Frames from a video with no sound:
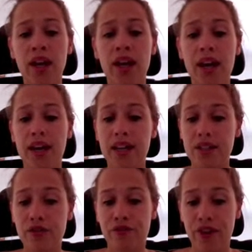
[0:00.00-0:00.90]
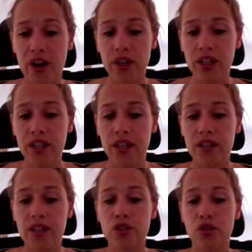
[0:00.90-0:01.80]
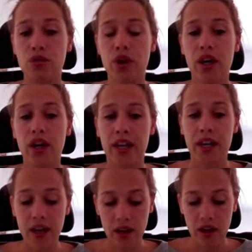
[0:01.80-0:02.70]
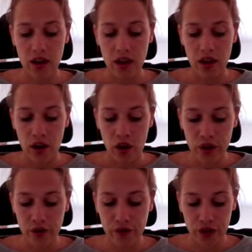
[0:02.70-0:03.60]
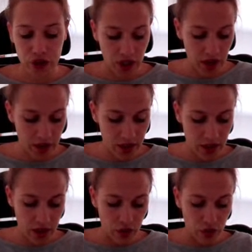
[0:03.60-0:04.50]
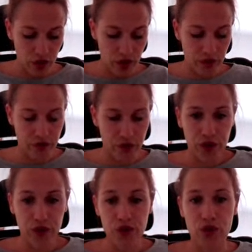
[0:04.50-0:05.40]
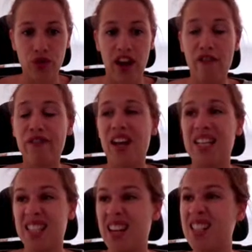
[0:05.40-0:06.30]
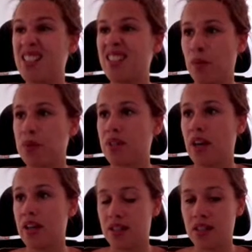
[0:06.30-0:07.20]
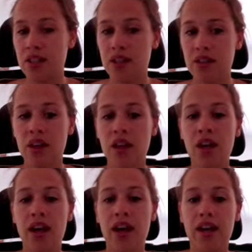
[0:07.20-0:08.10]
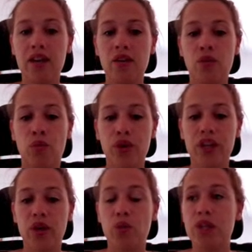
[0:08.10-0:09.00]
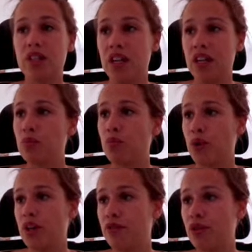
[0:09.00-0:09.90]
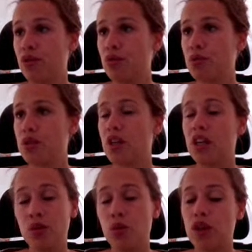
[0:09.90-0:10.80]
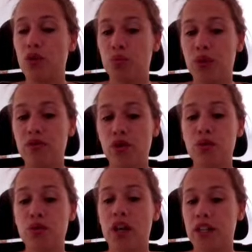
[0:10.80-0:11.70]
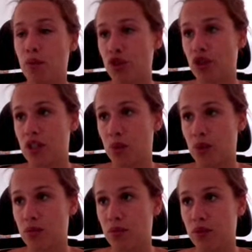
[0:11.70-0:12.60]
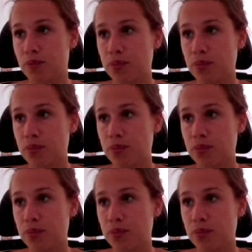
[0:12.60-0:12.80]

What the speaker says: And that's fairly easy. So again, another functionality in order for you to have as less steps as needed and working with in-window previews as much as possible.